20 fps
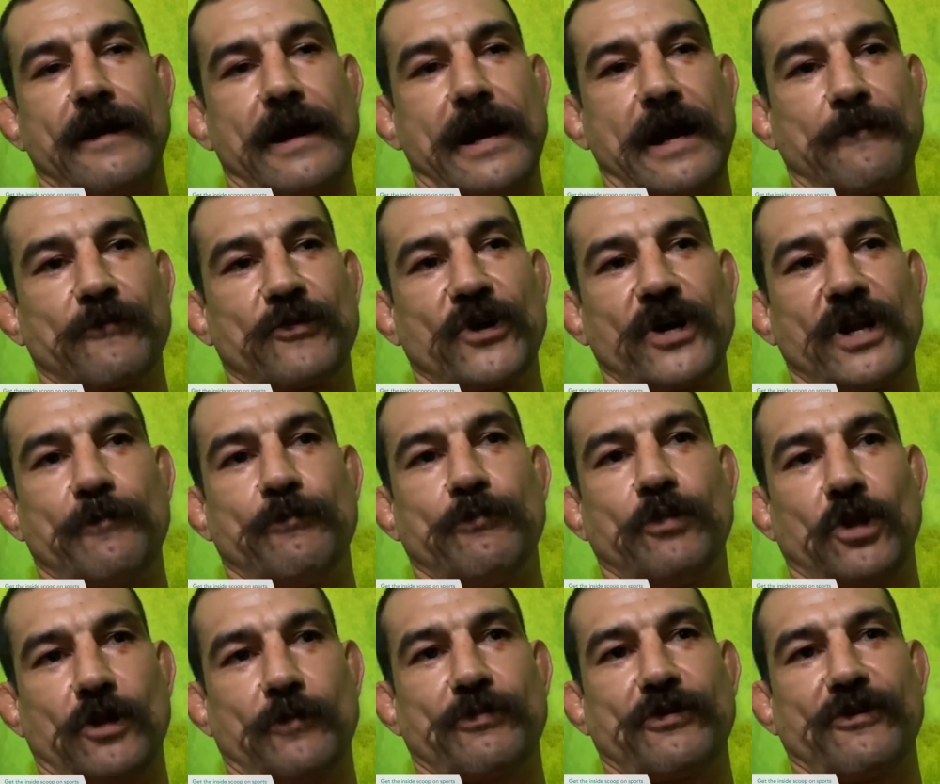I'm pretty
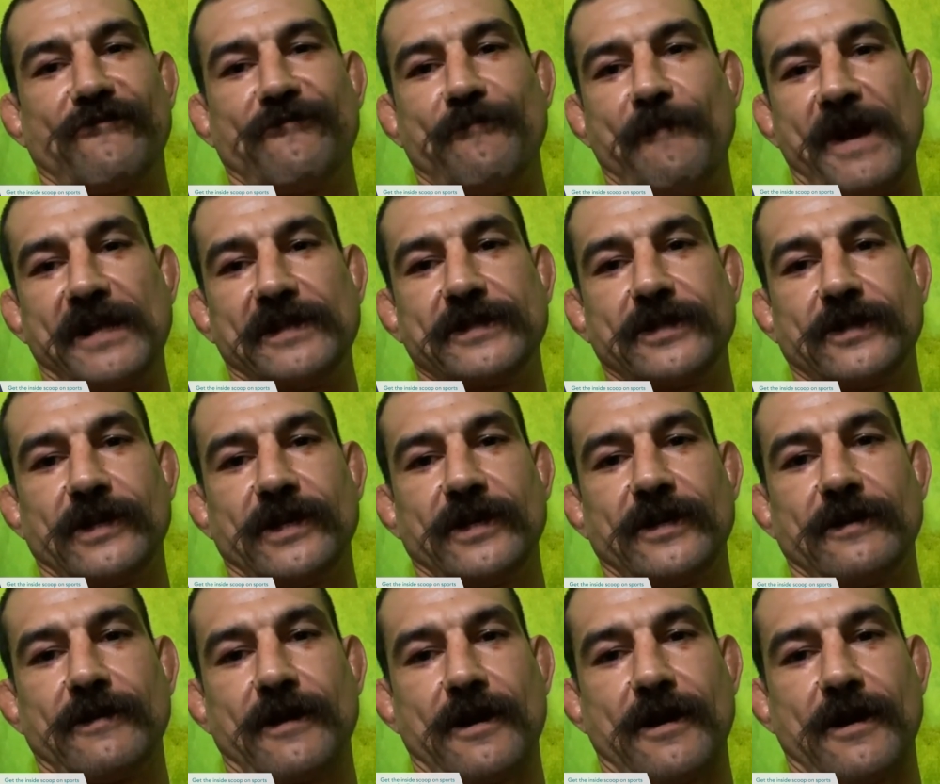bulletproof mentally,